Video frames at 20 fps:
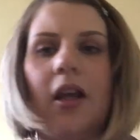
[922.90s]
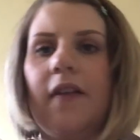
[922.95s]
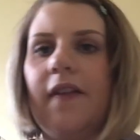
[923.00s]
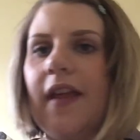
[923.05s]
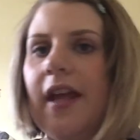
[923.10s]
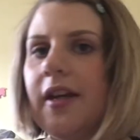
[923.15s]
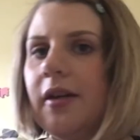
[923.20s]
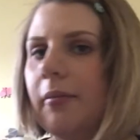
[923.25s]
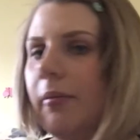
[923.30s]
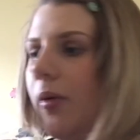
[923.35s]

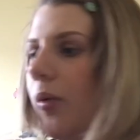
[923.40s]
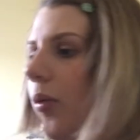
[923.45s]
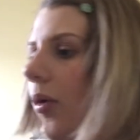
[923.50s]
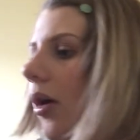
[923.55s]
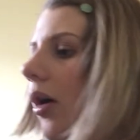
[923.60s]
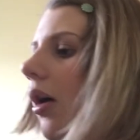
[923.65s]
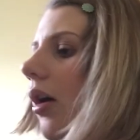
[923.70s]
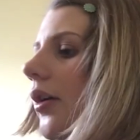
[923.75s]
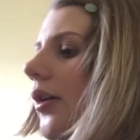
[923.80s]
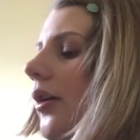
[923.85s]
They're number
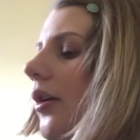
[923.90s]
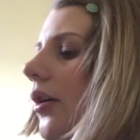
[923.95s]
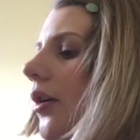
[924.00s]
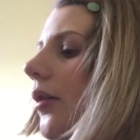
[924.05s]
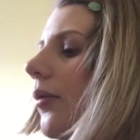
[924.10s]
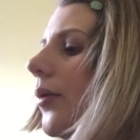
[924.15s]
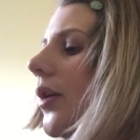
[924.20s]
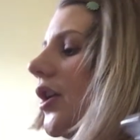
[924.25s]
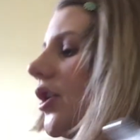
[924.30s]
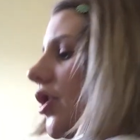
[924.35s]
1,
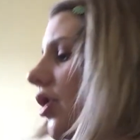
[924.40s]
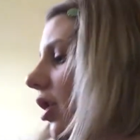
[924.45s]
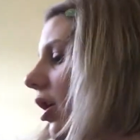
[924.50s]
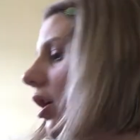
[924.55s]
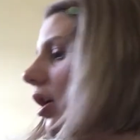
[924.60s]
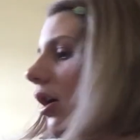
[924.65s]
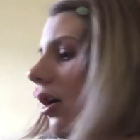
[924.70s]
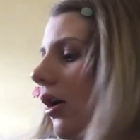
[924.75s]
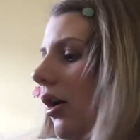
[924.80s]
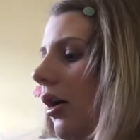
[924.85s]
which
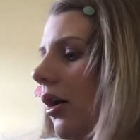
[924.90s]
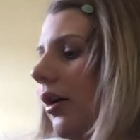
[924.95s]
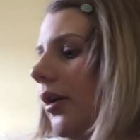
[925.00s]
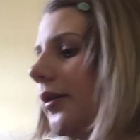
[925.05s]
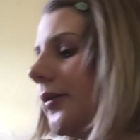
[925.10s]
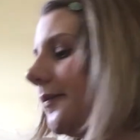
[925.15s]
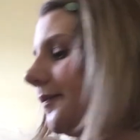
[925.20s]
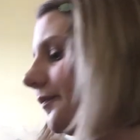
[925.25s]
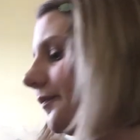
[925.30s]
are